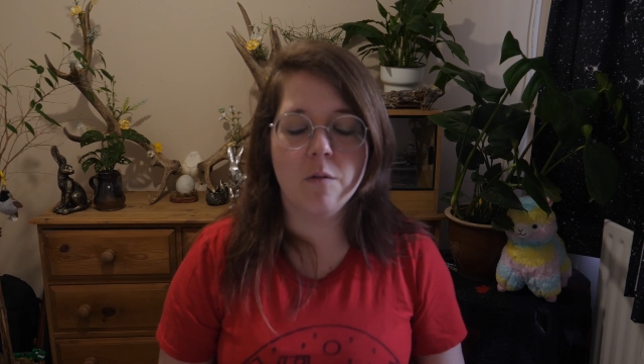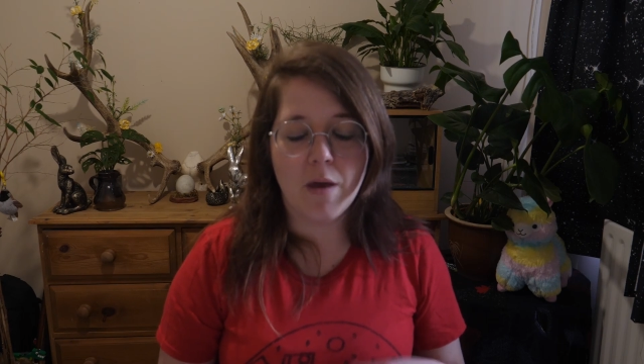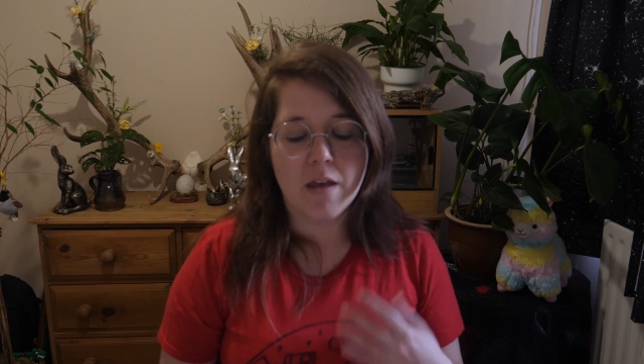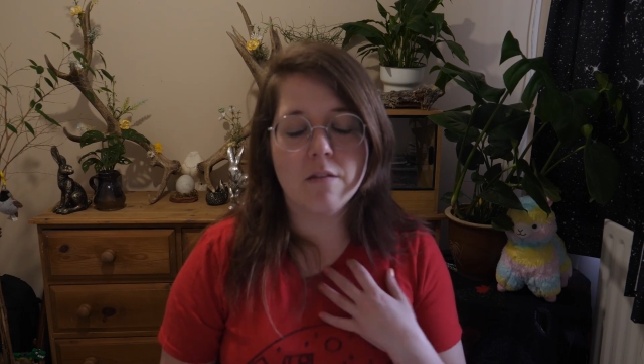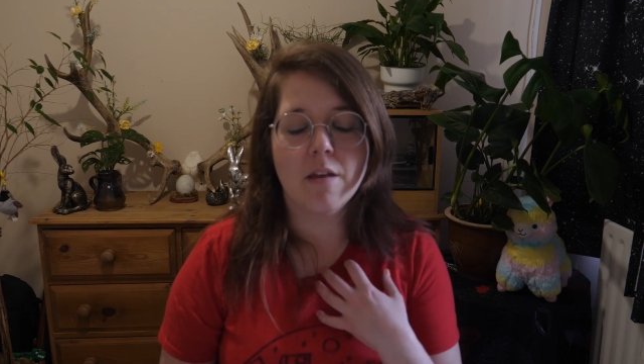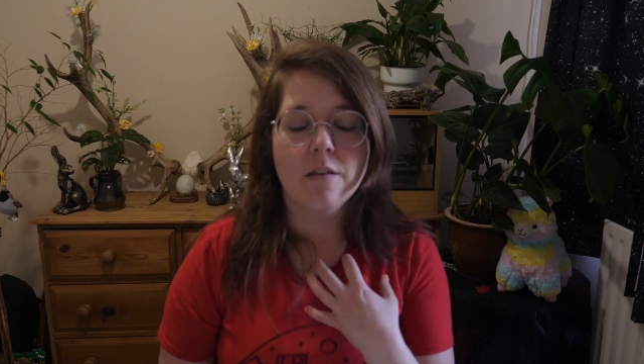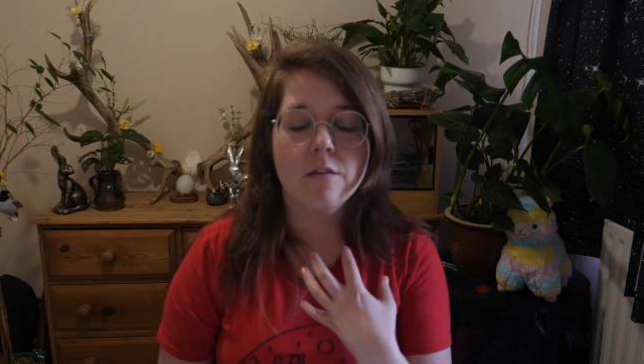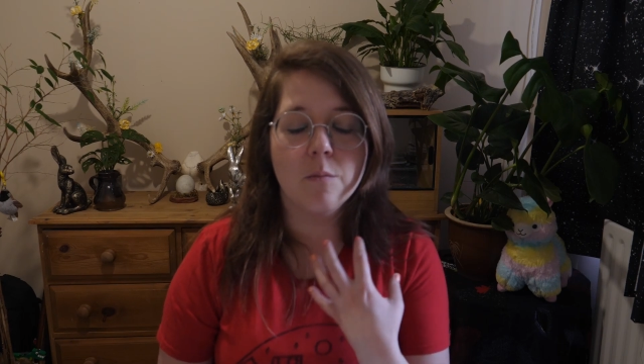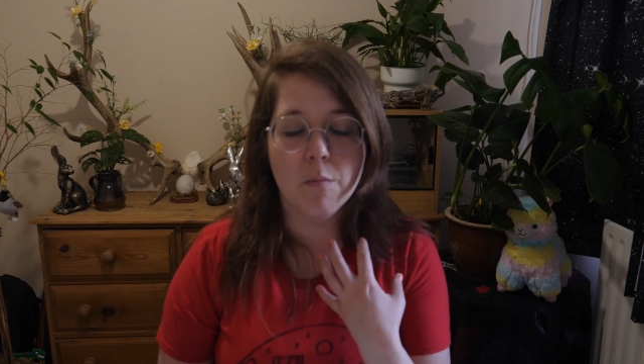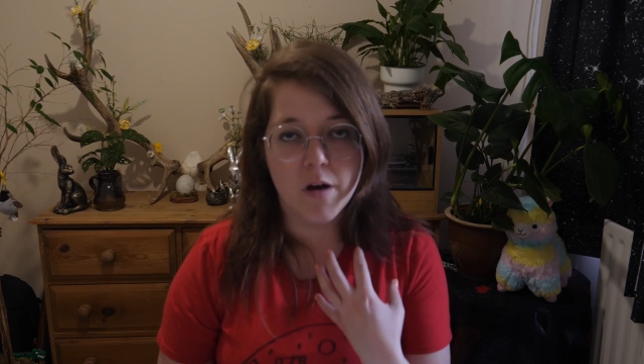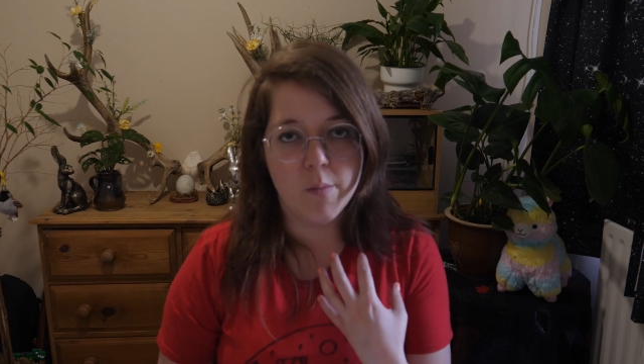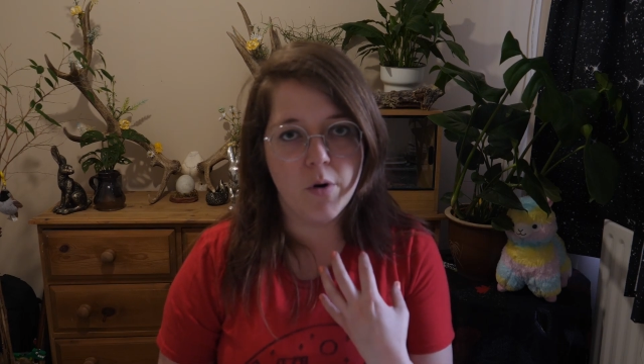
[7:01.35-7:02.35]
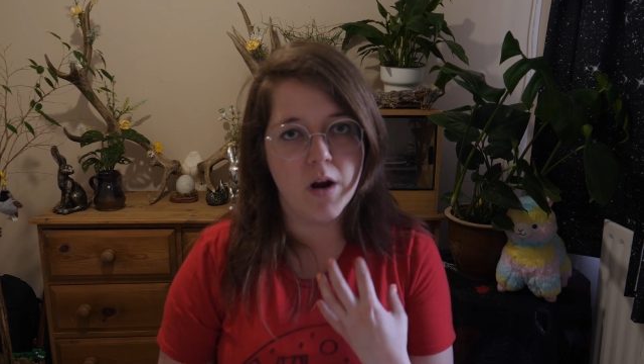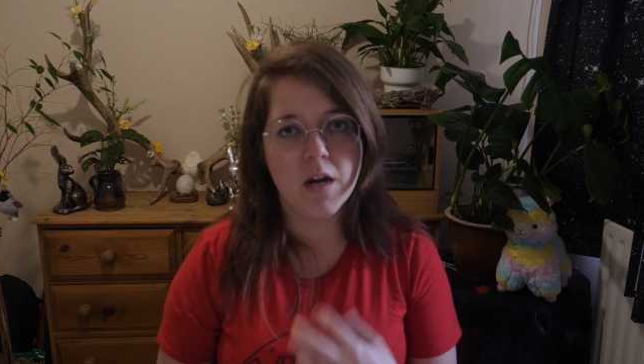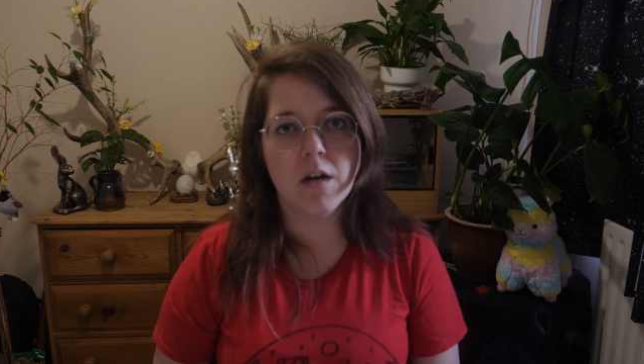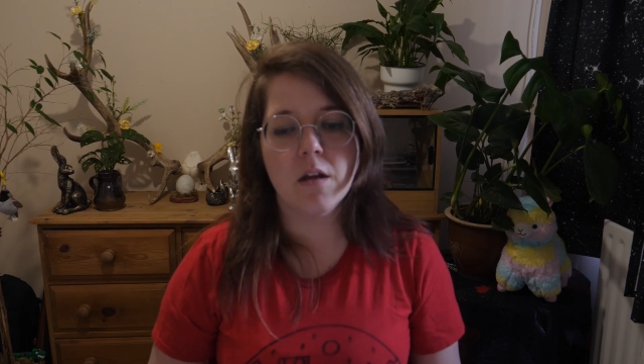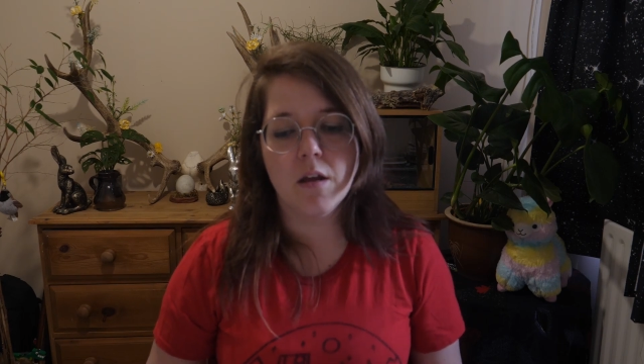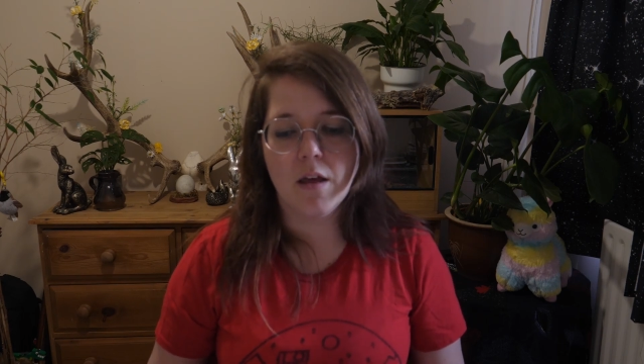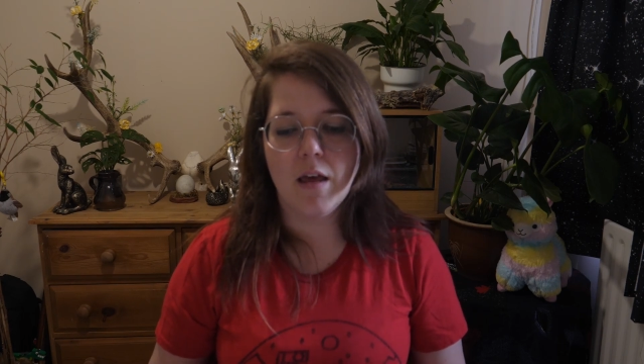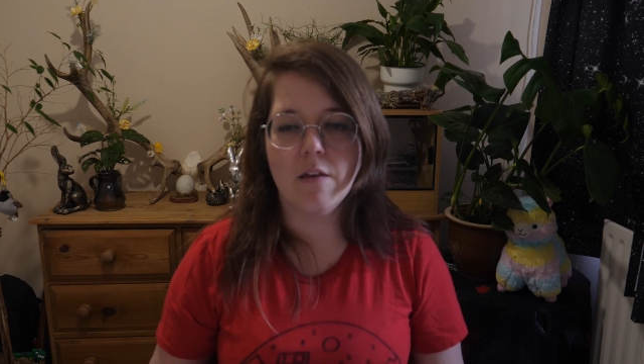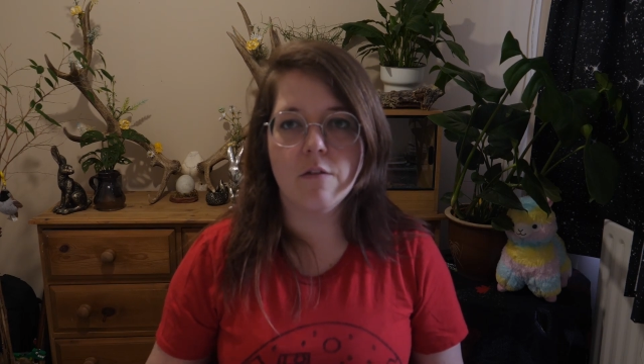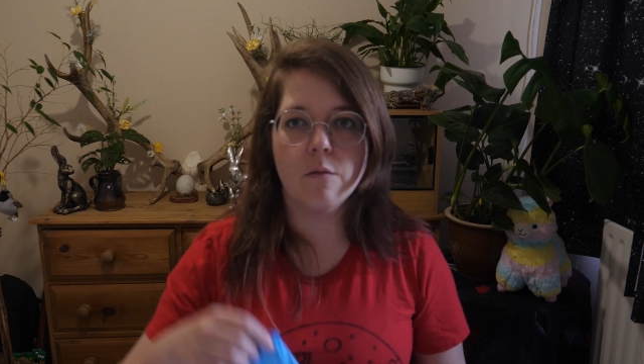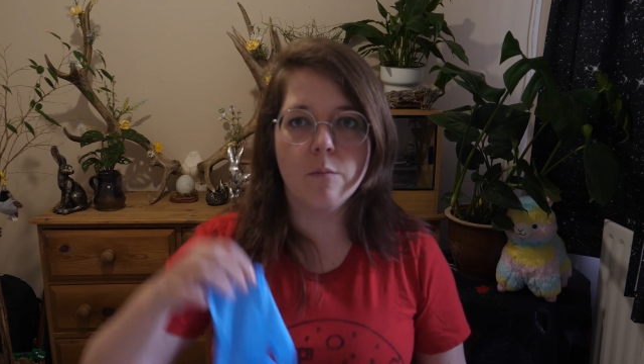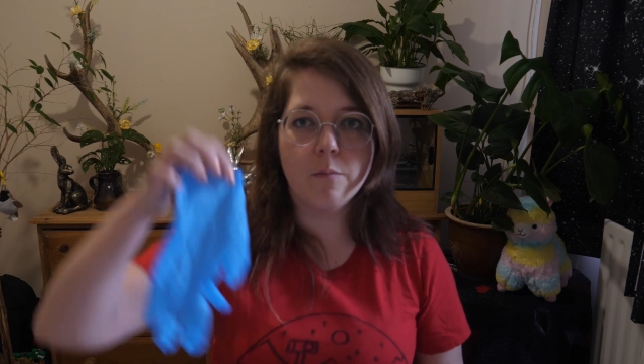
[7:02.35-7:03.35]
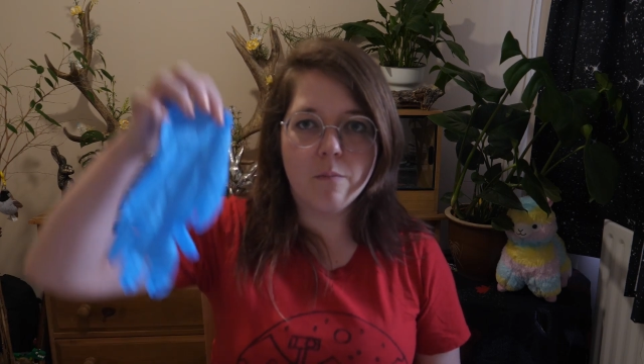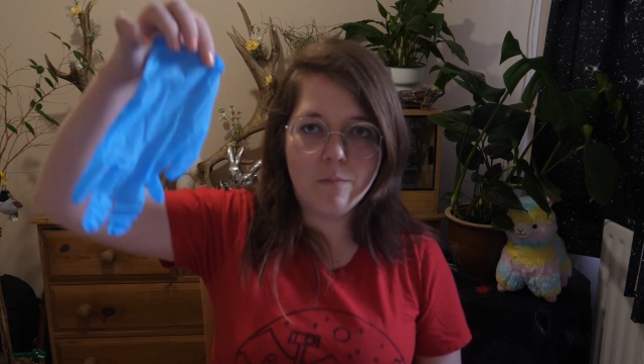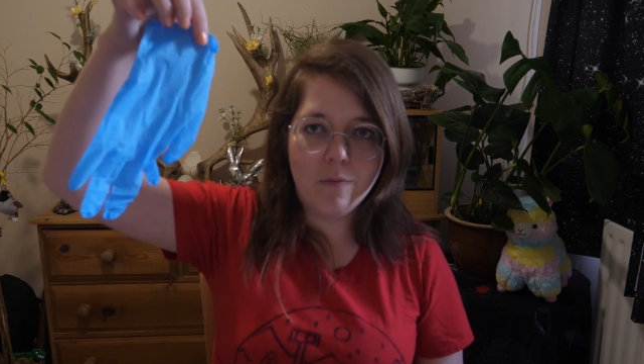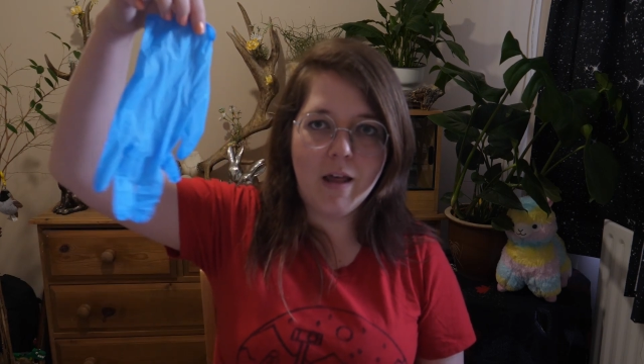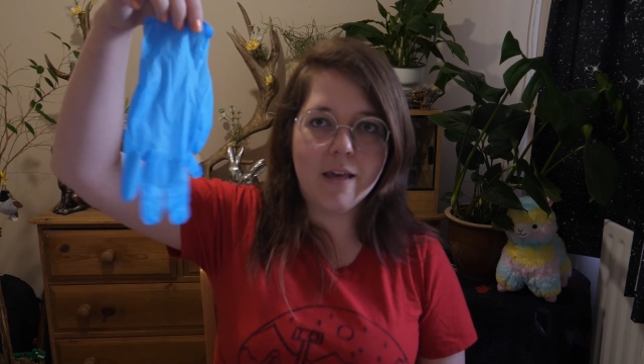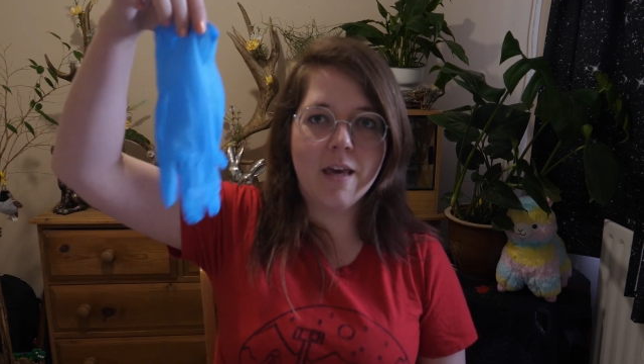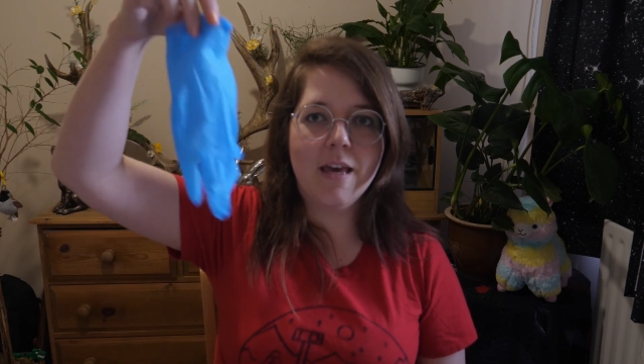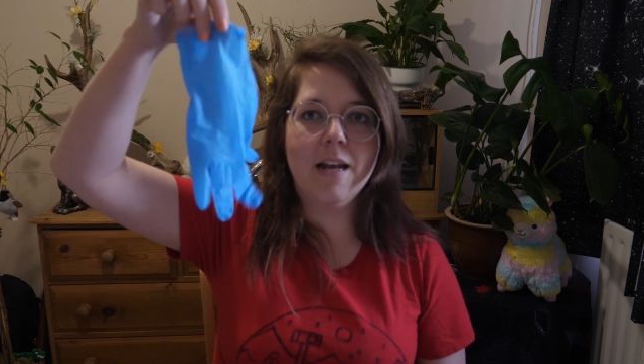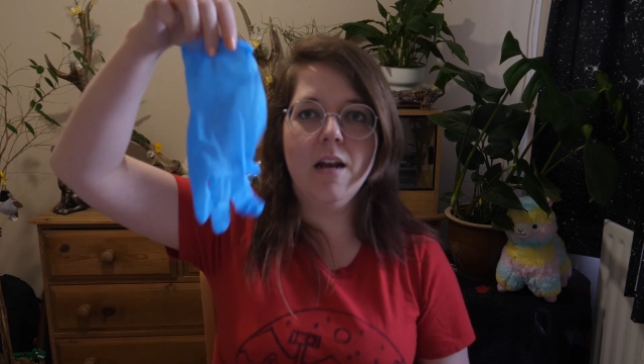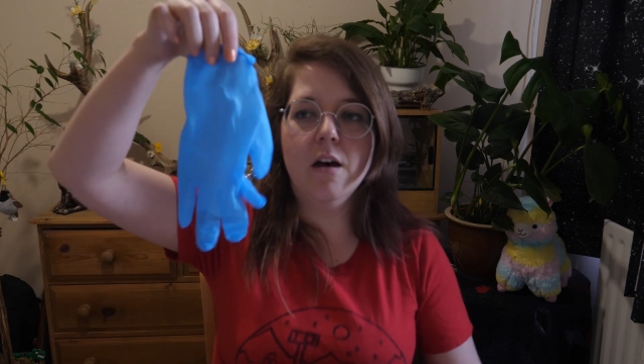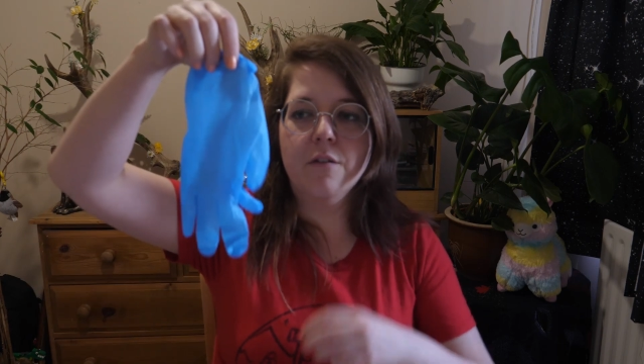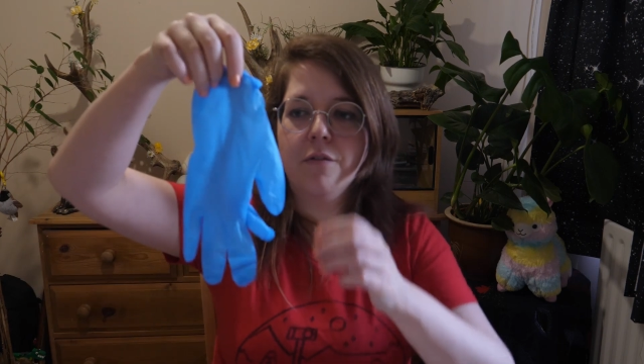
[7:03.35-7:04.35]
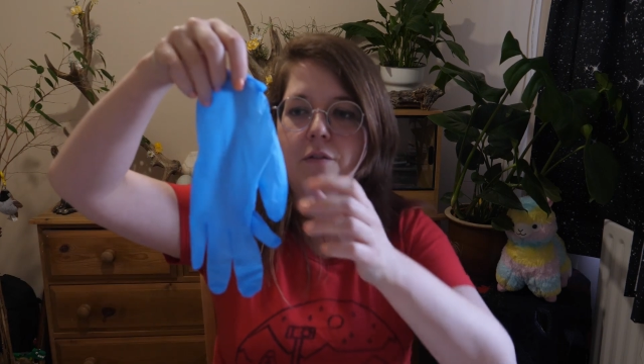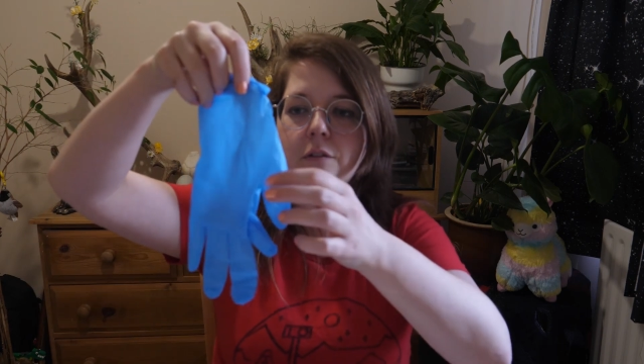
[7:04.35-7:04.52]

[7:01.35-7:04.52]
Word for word: that makes sense to my brain is like a glove.